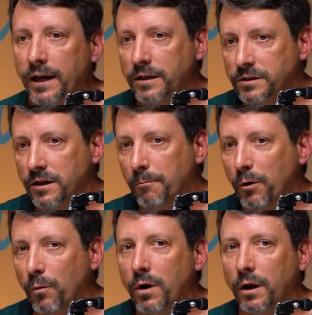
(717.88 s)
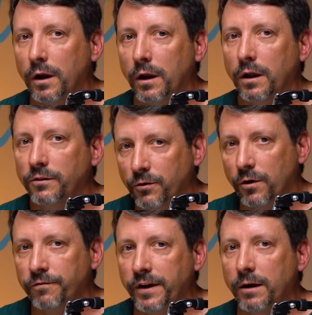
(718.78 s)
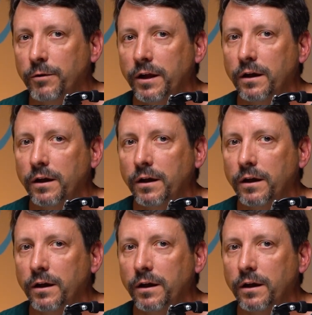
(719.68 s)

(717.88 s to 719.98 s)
is number one, is your family,